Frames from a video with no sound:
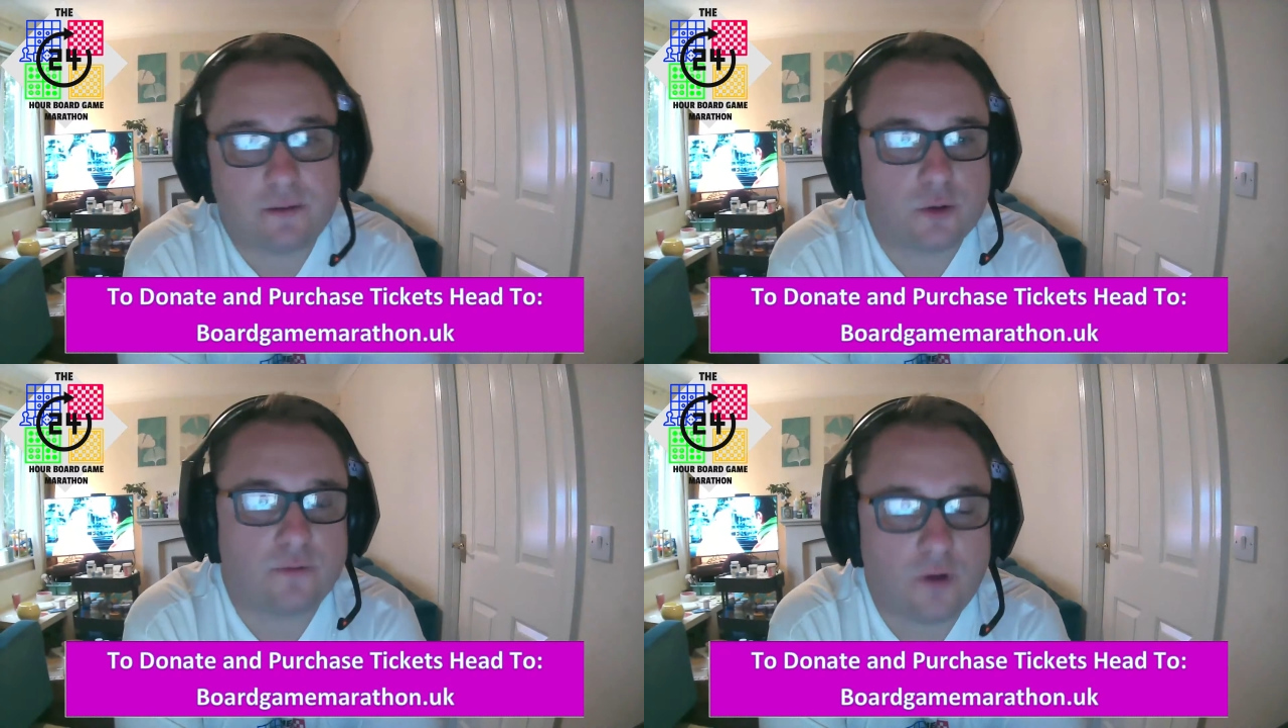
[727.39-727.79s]

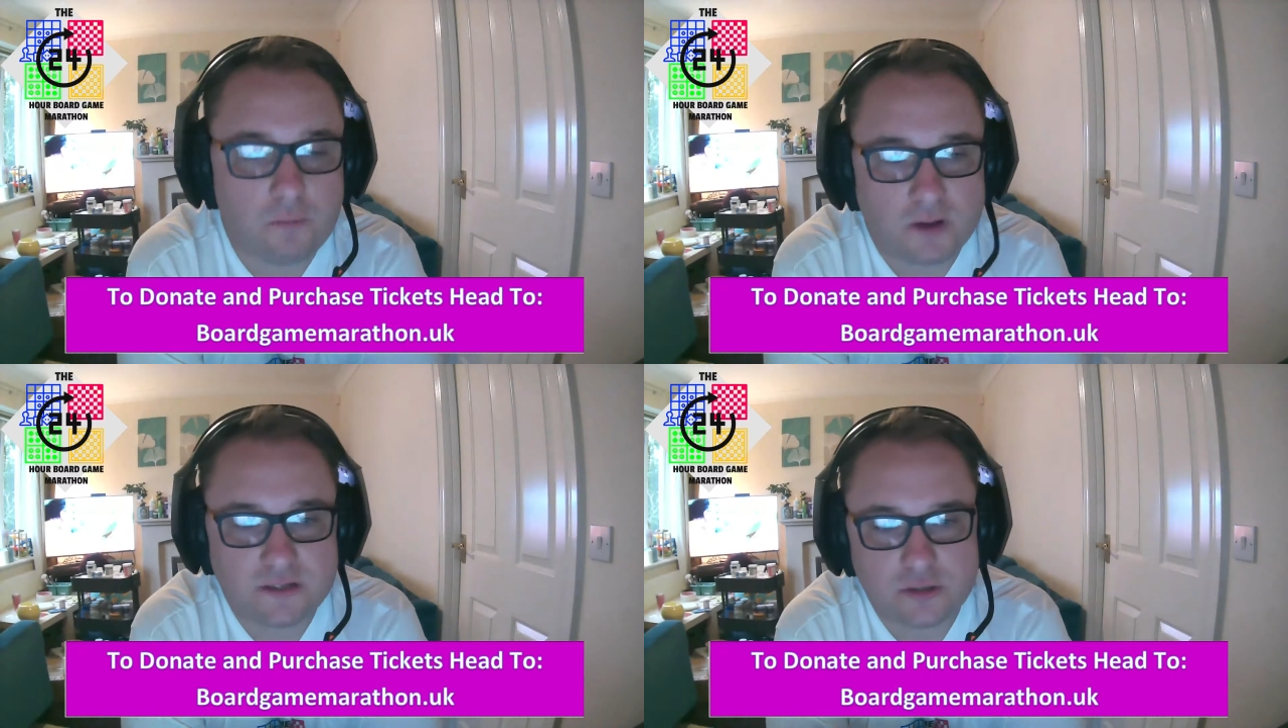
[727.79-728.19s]
You'll find
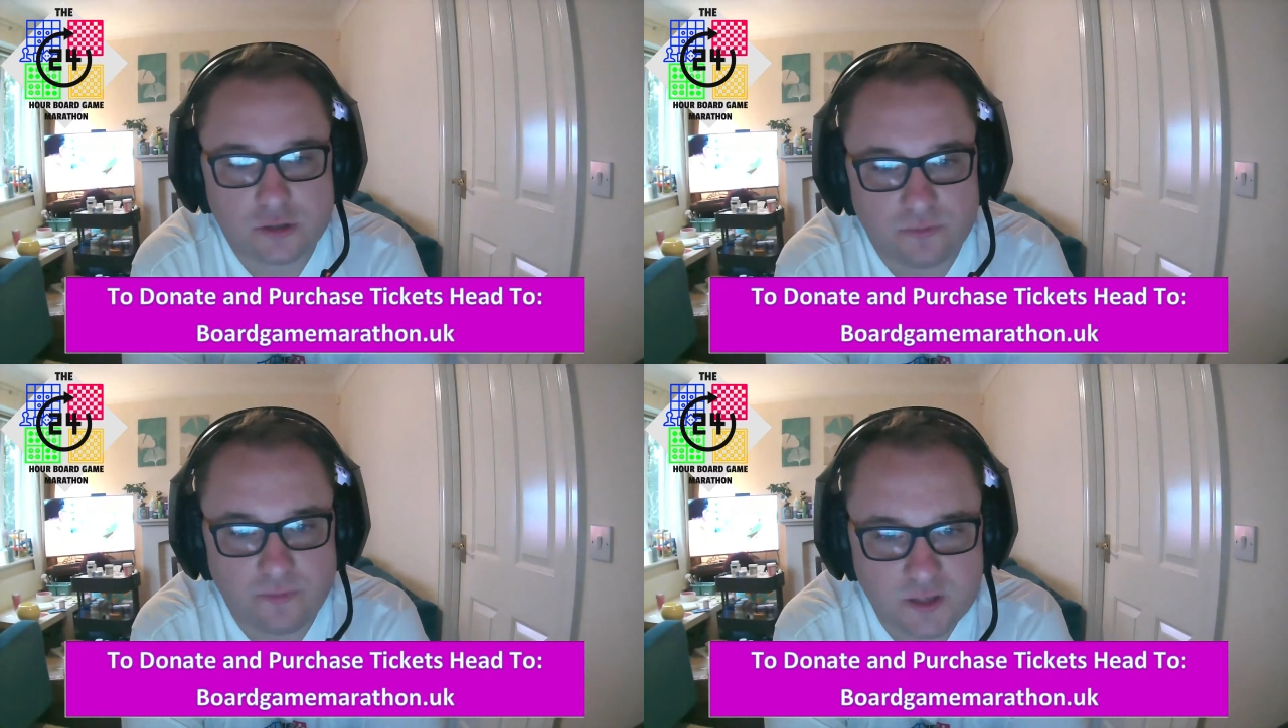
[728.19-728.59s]
my details
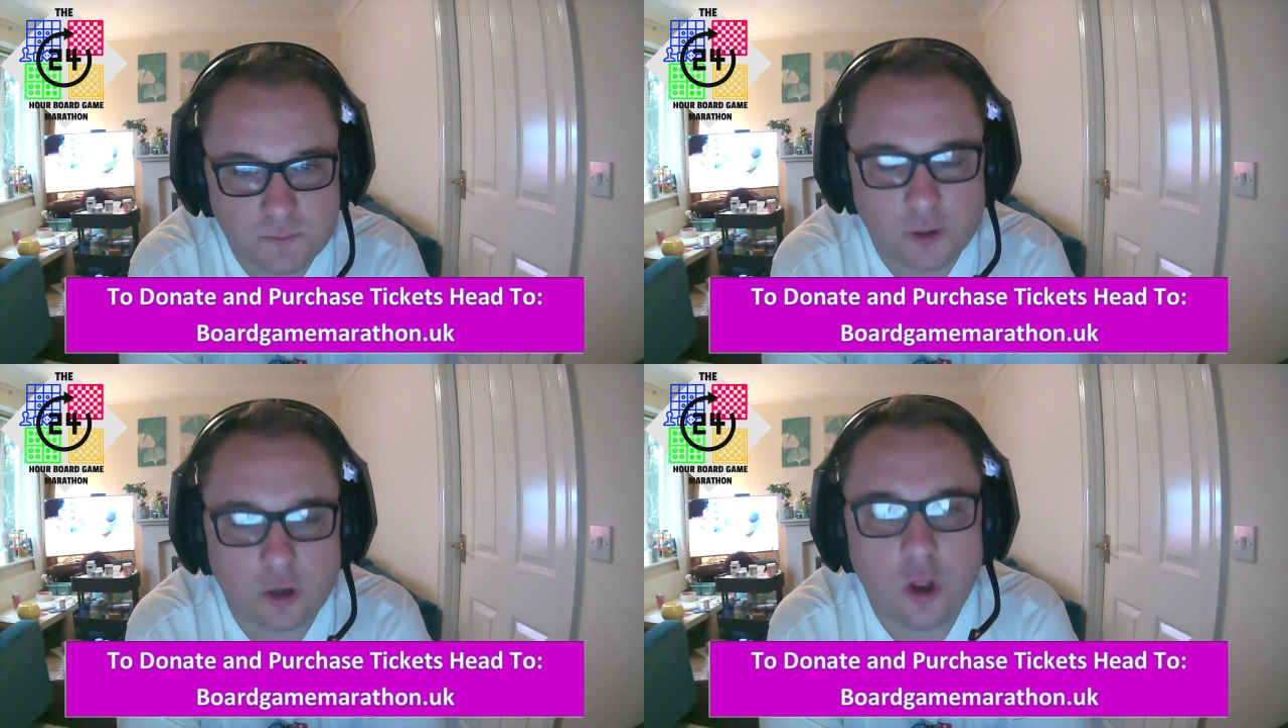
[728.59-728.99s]
on
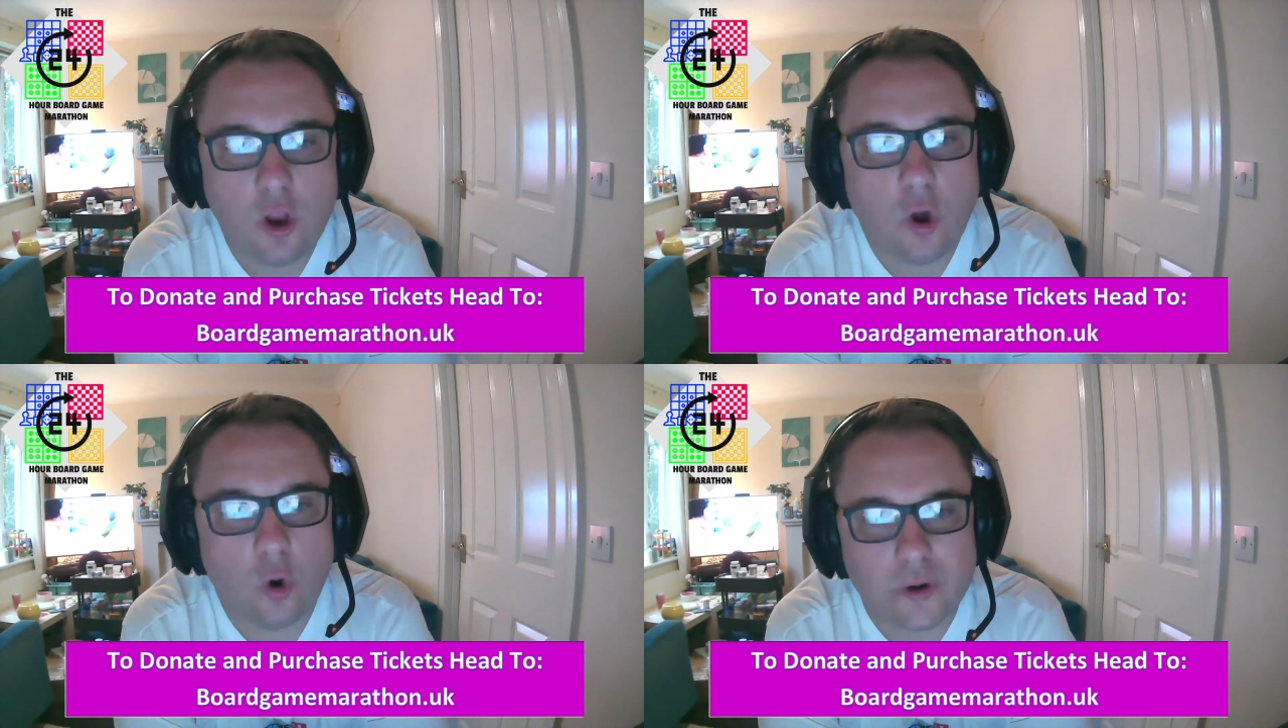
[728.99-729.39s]
Facebook,
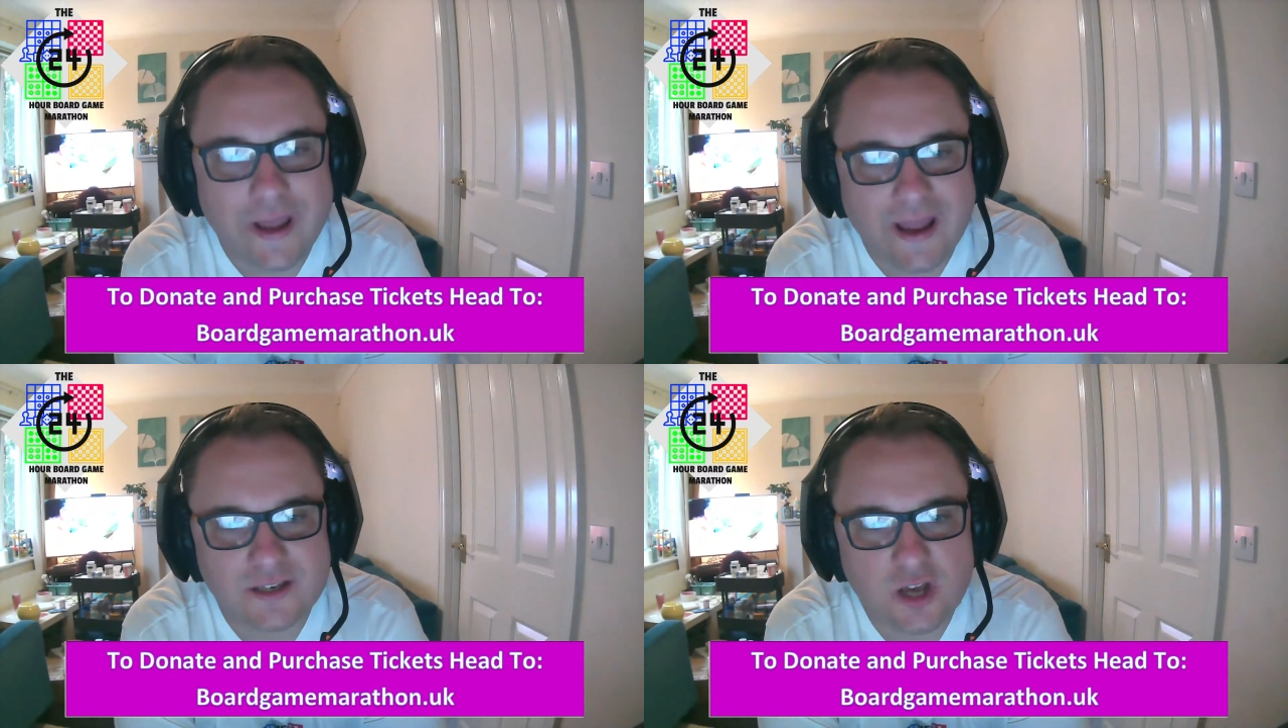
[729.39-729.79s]
or
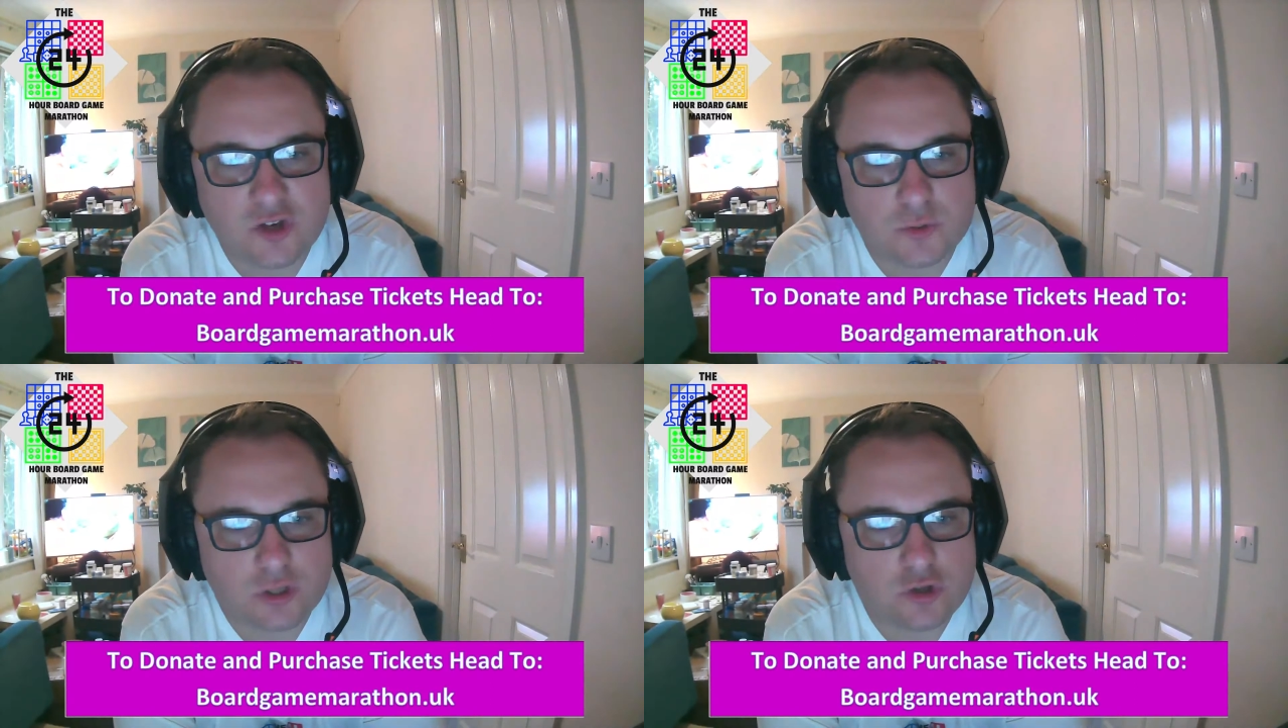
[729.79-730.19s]
get in
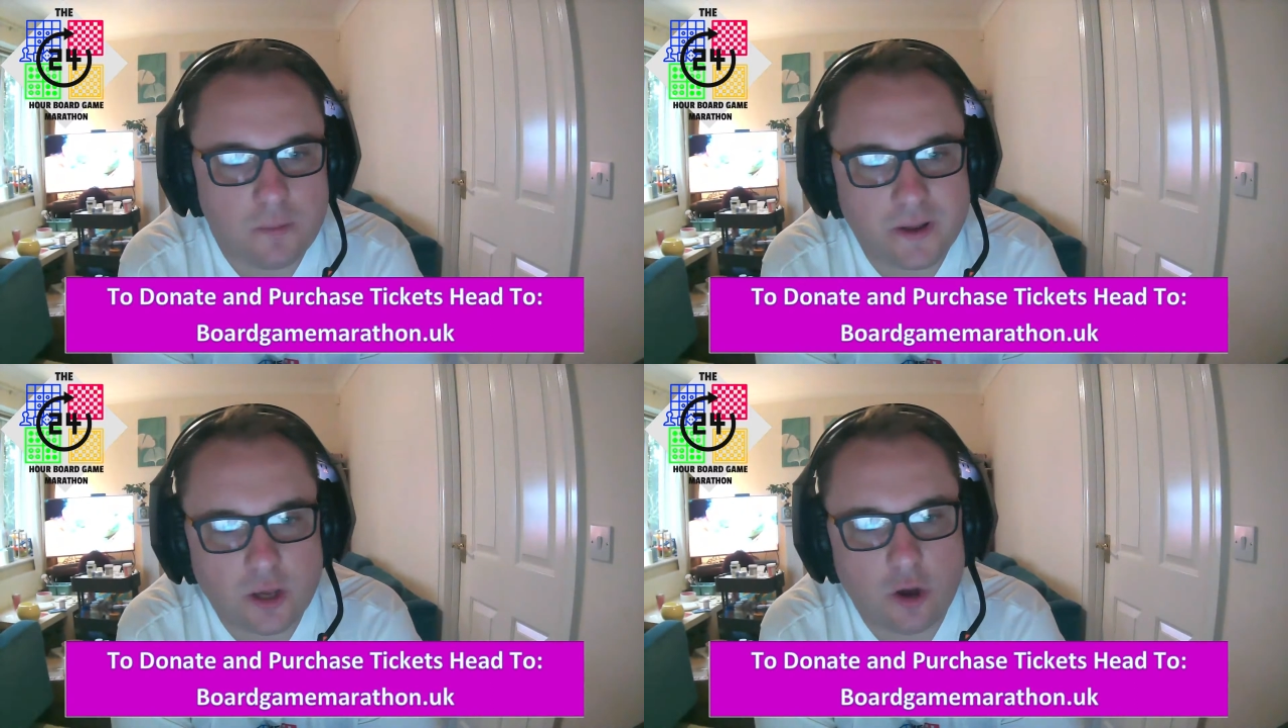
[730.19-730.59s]
touch with
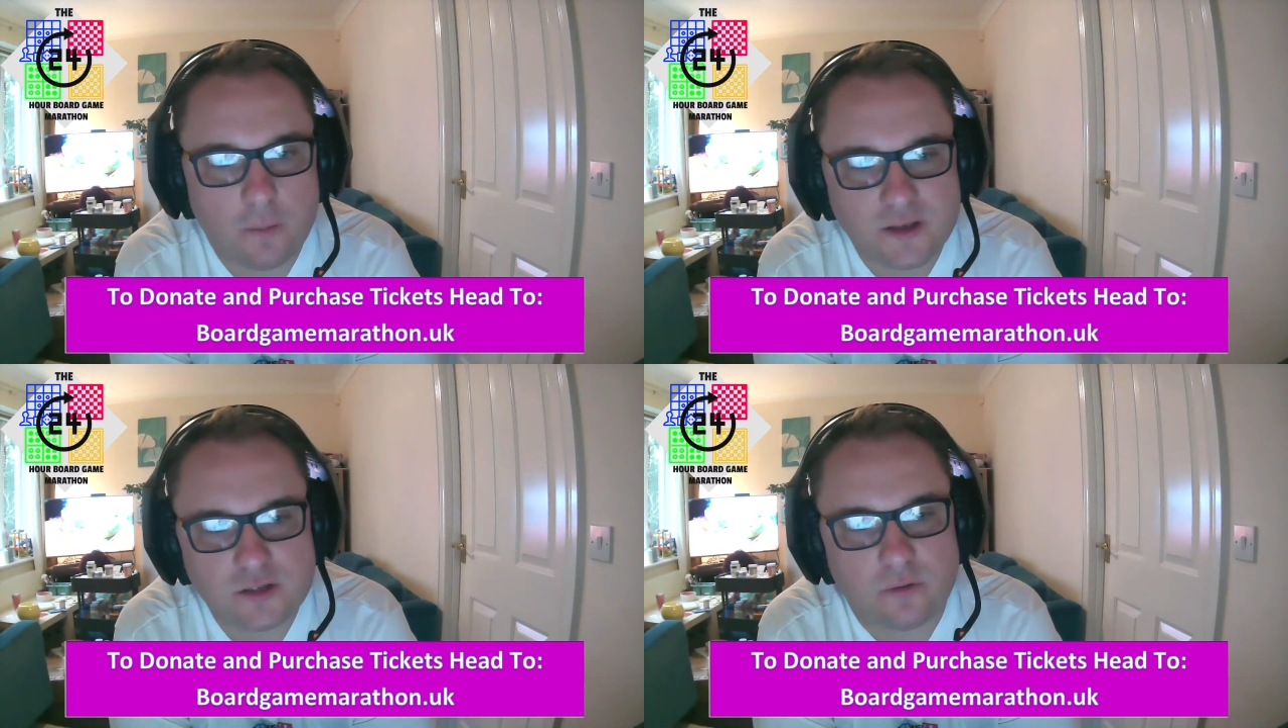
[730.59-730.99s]
Atomic
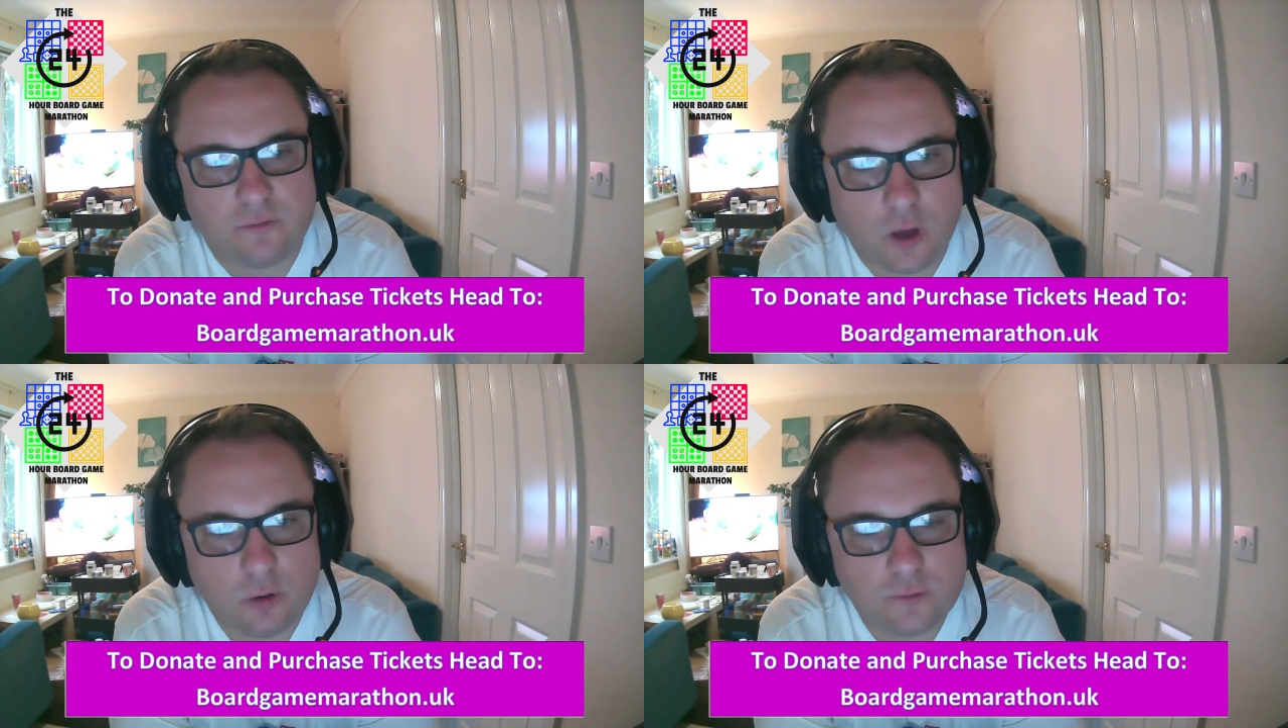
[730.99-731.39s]
Comics of
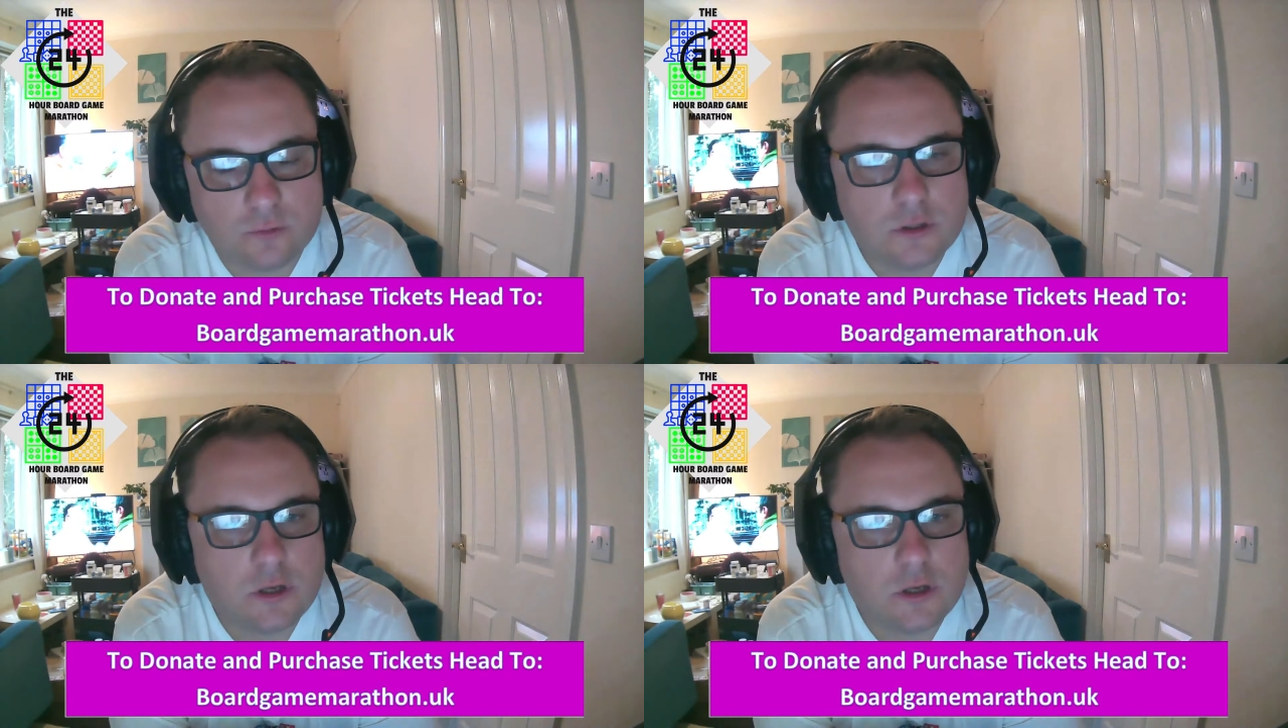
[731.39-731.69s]
Yeovil.